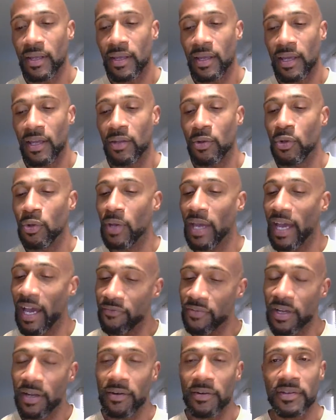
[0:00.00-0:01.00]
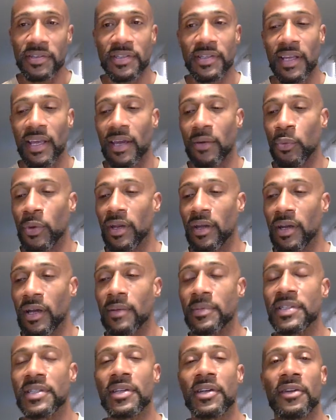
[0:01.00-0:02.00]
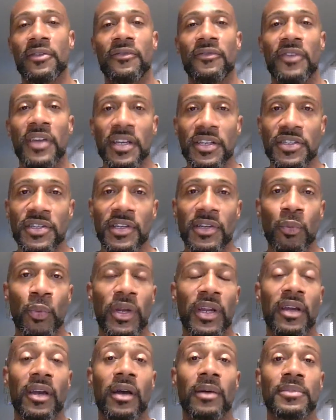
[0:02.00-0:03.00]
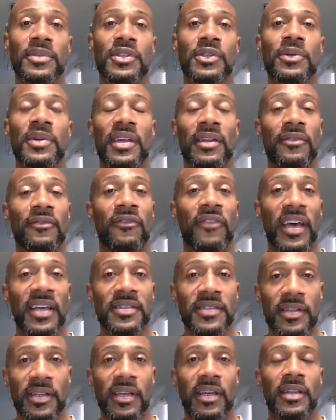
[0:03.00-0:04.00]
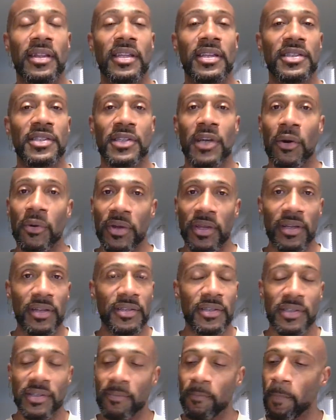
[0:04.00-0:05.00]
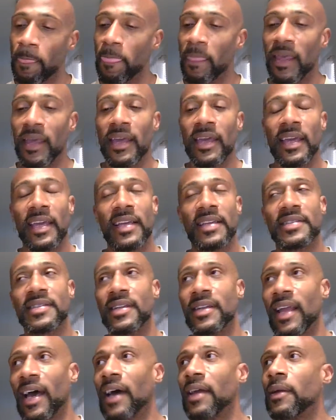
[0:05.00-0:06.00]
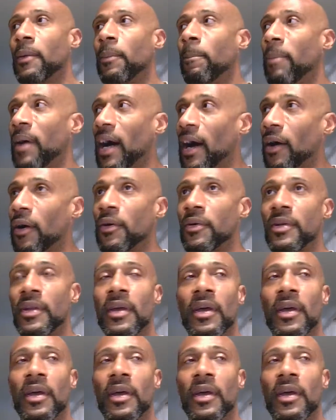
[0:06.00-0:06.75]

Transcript: And you have to understand, when it comes to conviction, when it comes to investing in these tokens, it's not about,